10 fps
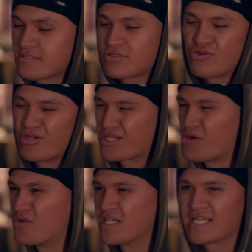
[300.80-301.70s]
sort of
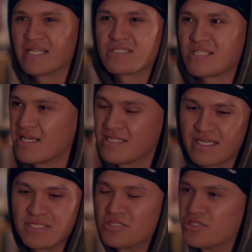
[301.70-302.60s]
going against like
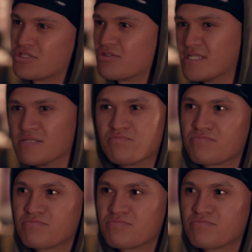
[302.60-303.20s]
the industry